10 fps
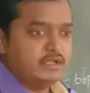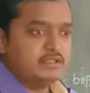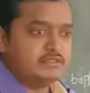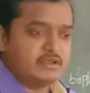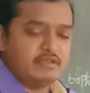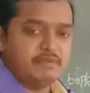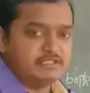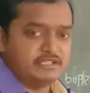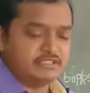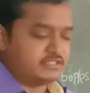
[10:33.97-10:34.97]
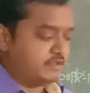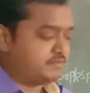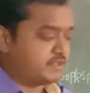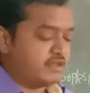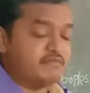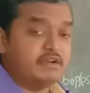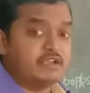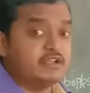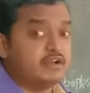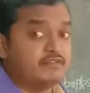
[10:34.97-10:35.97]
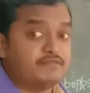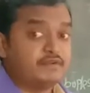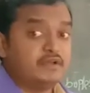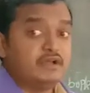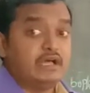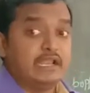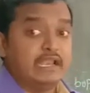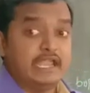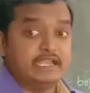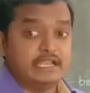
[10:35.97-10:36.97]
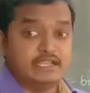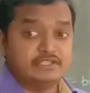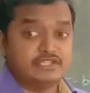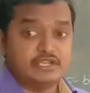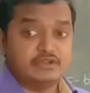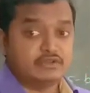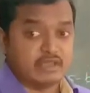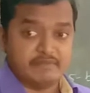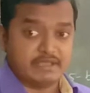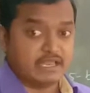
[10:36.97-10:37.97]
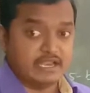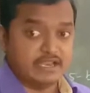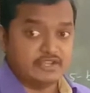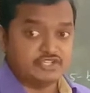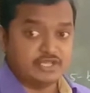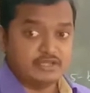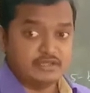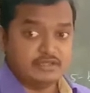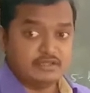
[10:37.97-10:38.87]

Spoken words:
Three major steps: converting of light energy into chemical energy.